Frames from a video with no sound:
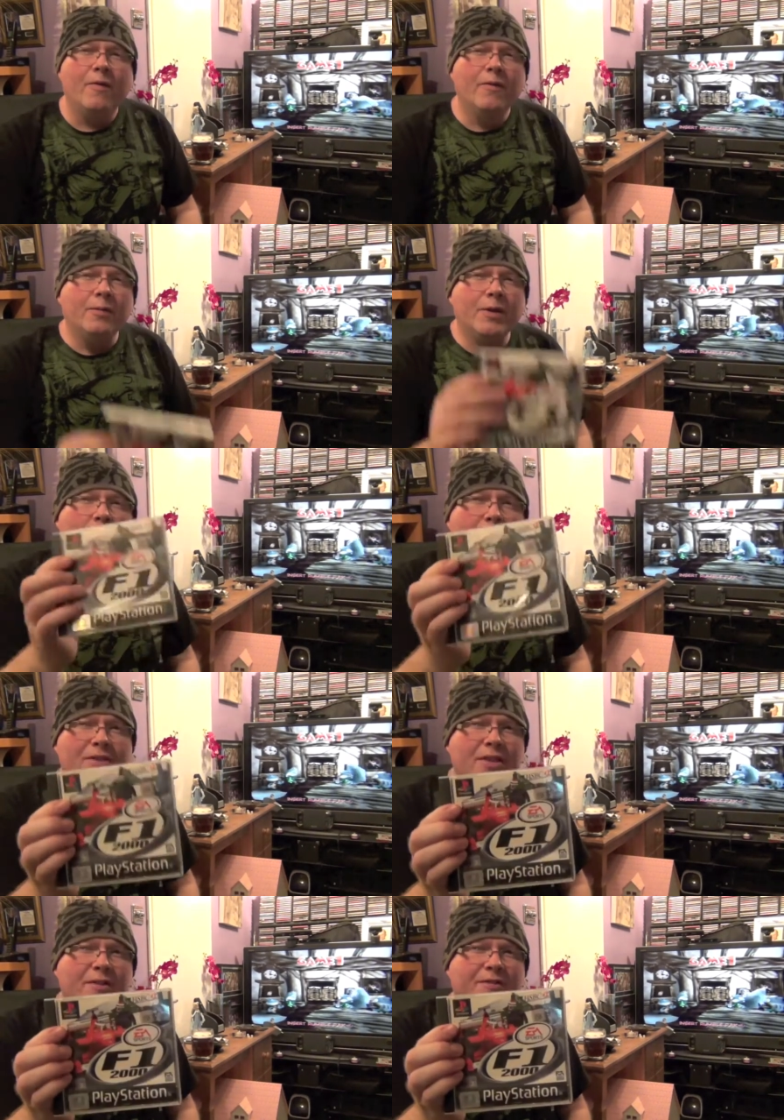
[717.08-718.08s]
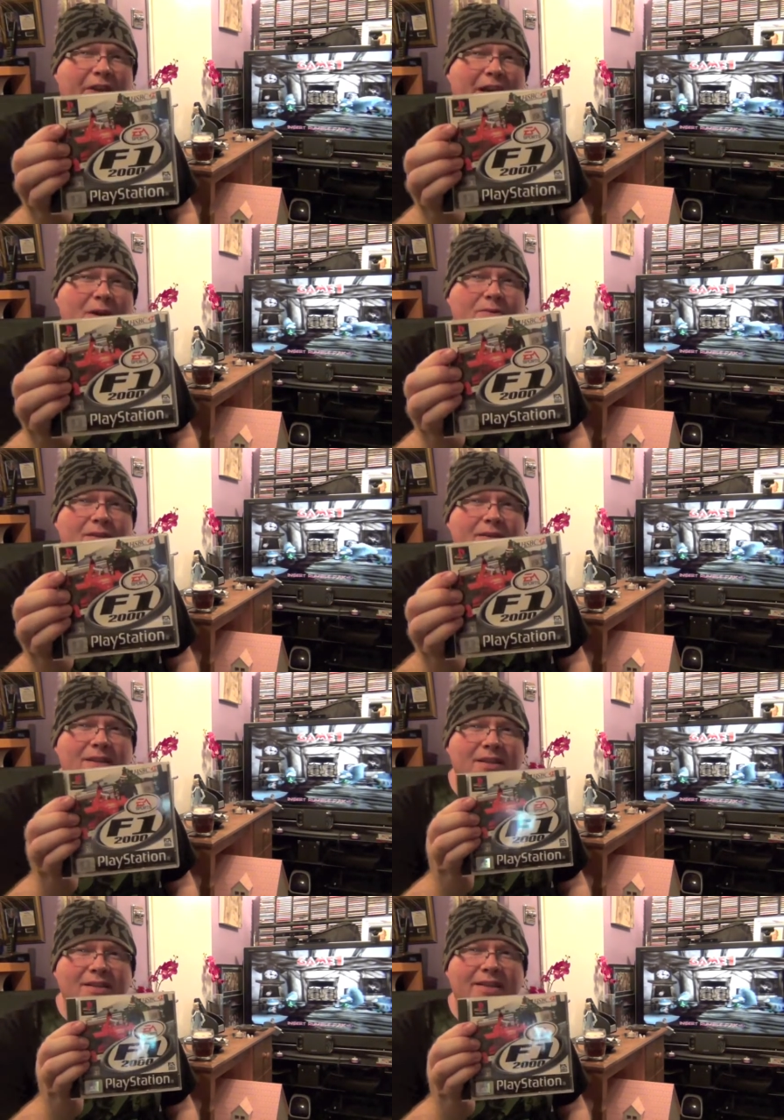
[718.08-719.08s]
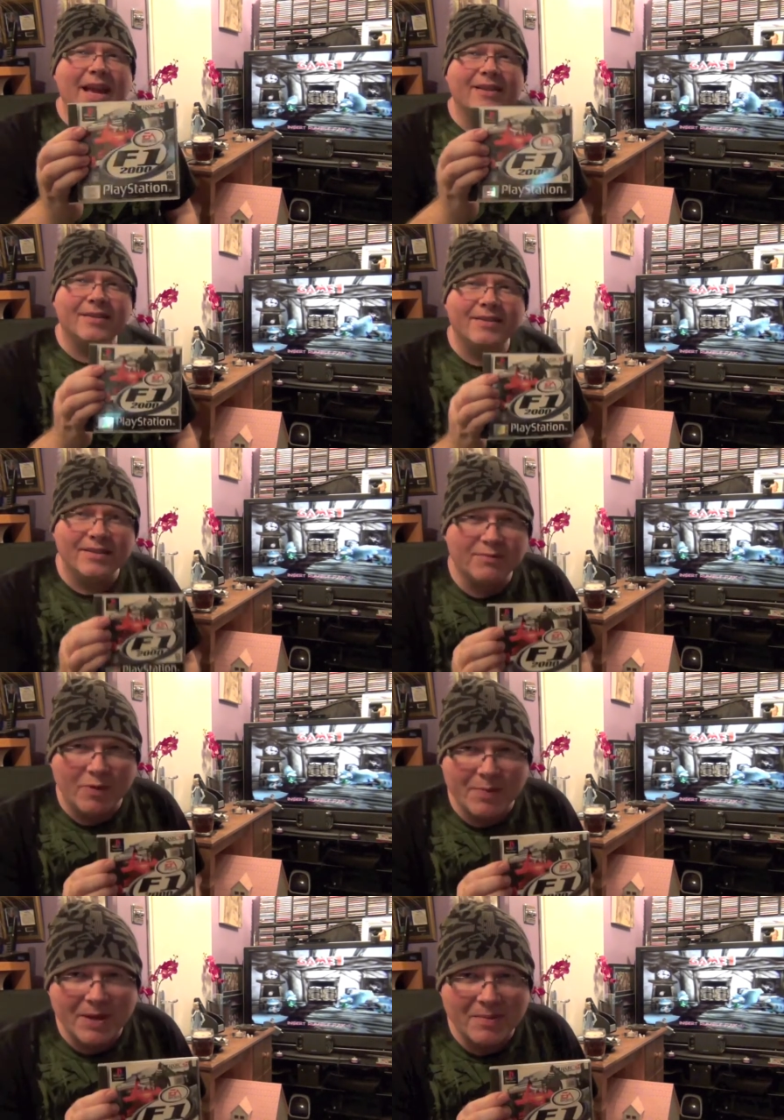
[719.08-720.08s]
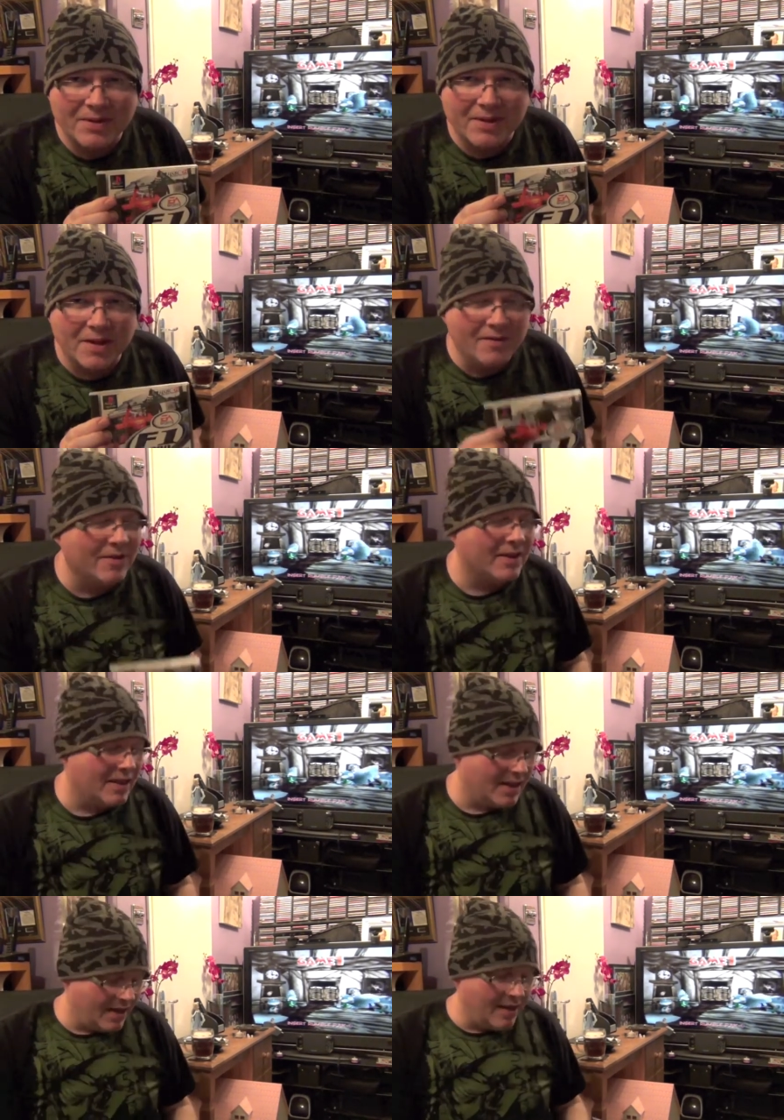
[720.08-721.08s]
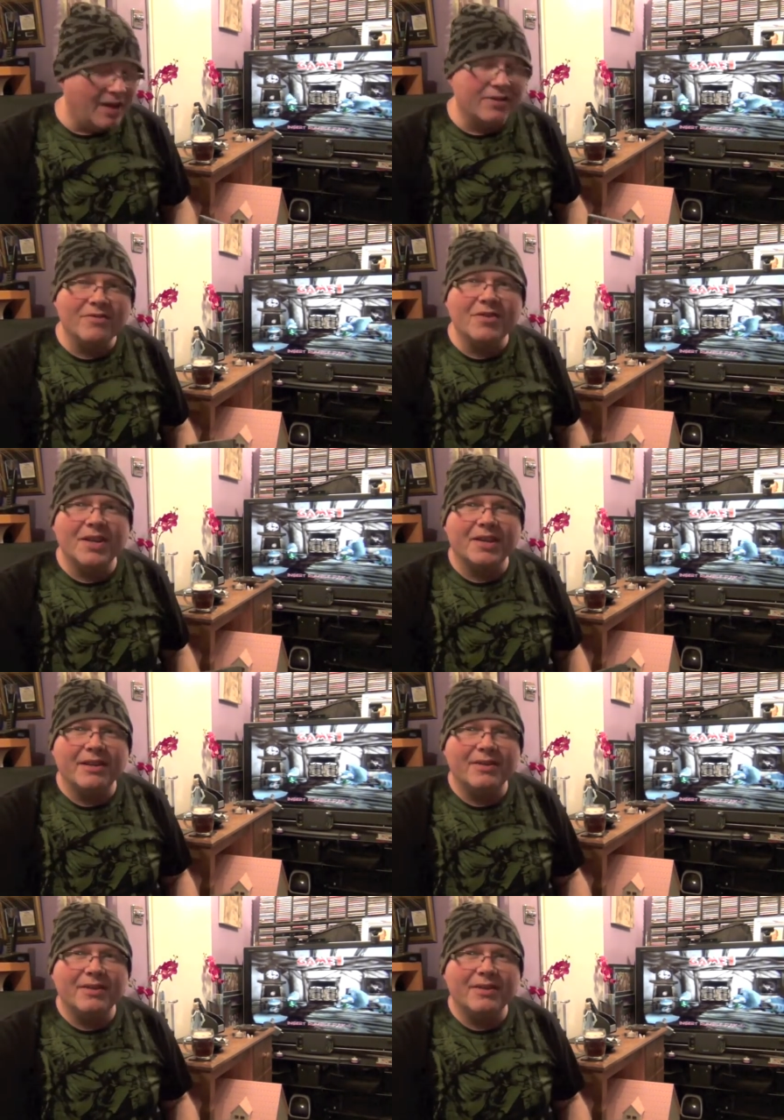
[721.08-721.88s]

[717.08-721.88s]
Formula 1 2000. Yes, I did repeat myself. It's ironic though,